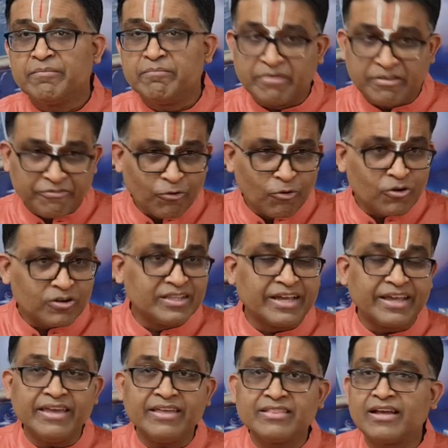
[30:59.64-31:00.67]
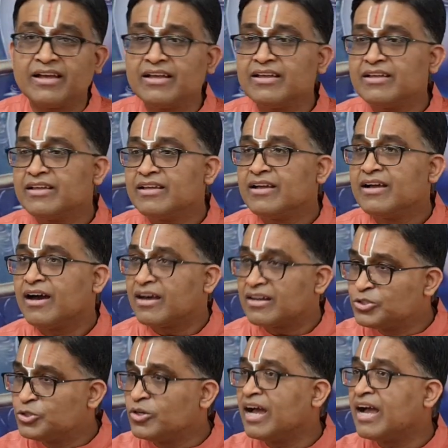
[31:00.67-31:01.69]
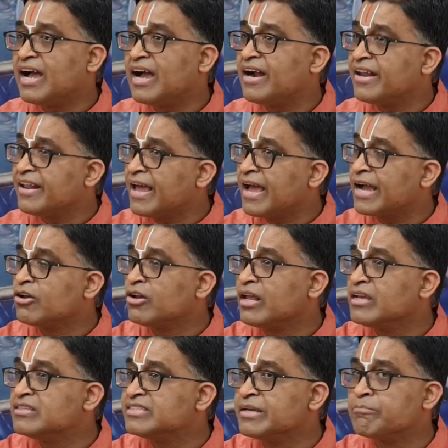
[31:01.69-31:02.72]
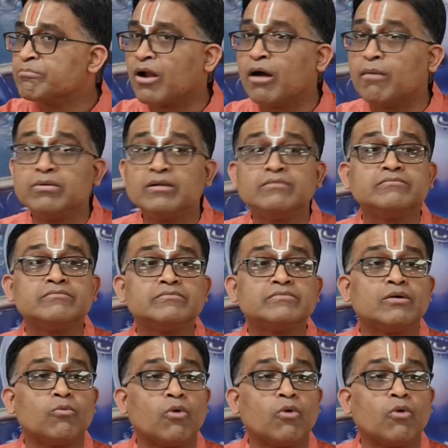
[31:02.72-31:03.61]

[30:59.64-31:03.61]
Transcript: Before the Gita, Arjuna had an agonizing problem, the